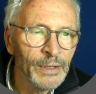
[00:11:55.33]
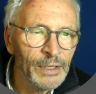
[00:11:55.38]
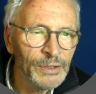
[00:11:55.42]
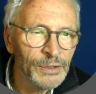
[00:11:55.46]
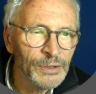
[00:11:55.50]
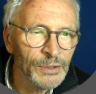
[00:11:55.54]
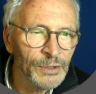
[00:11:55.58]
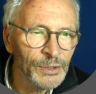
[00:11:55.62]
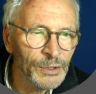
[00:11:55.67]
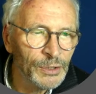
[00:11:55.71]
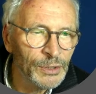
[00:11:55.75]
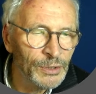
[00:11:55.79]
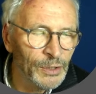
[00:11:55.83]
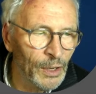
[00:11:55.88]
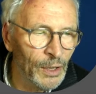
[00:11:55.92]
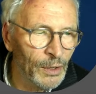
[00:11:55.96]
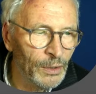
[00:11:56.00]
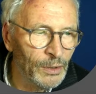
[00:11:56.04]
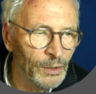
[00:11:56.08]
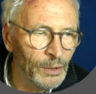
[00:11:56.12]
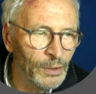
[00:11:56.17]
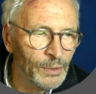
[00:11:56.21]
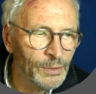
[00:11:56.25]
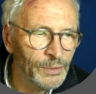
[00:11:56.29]
the style
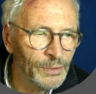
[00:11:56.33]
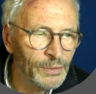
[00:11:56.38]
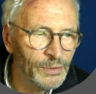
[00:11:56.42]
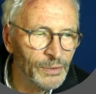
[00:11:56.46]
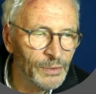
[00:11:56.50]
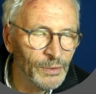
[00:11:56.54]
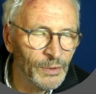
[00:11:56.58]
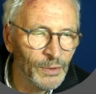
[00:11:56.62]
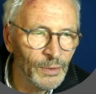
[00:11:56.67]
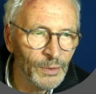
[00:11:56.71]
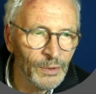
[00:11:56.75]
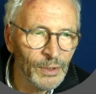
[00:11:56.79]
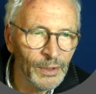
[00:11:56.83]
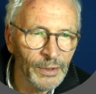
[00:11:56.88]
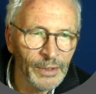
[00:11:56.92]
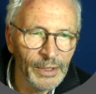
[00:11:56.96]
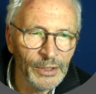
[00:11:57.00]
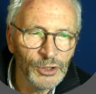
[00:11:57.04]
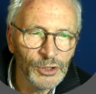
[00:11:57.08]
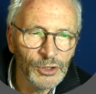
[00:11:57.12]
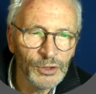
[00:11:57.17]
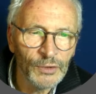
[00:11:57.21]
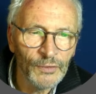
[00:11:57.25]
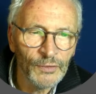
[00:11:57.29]
that it
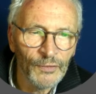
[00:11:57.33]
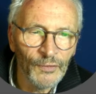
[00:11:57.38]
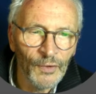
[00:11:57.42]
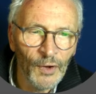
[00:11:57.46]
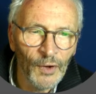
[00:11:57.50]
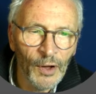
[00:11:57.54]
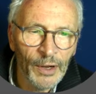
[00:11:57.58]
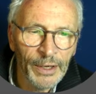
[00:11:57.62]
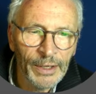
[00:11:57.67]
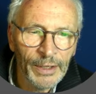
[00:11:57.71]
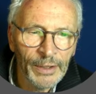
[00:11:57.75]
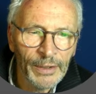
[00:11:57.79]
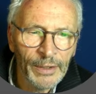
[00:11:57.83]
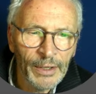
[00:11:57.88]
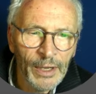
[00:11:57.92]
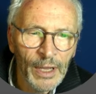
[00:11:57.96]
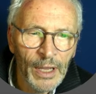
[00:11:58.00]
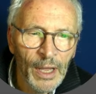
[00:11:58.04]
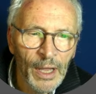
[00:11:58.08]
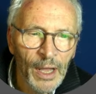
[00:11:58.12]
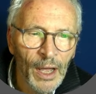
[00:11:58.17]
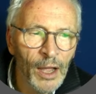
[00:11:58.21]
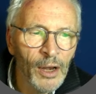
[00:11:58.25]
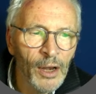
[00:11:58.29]
should find,
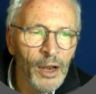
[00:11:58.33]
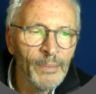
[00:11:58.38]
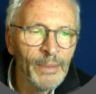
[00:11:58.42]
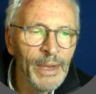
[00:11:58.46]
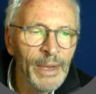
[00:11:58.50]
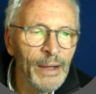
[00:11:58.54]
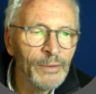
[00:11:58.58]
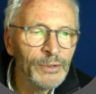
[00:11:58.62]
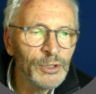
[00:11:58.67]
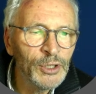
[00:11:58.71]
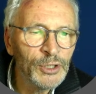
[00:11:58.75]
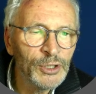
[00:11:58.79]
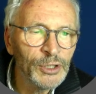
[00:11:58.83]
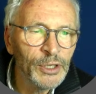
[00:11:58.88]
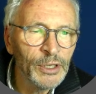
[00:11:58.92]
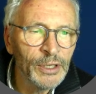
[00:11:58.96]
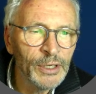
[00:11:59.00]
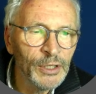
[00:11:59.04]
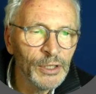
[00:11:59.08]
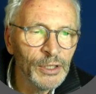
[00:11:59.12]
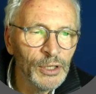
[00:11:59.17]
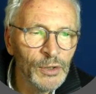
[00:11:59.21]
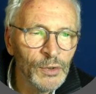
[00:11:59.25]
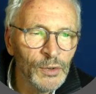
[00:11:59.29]
and I'm now just going
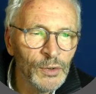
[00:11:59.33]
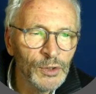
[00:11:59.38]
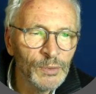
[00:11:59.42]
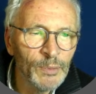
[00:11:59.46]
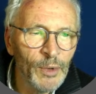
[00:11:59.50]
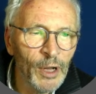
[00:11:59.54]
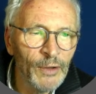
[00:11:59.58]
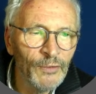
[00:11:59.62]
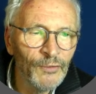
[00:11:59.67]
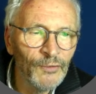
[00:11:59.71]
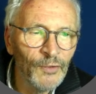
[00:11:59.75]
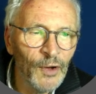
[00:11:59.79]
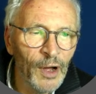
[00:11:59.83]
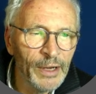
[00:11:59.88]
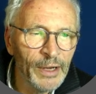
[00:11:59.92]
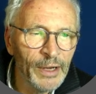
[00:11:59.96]
to use my find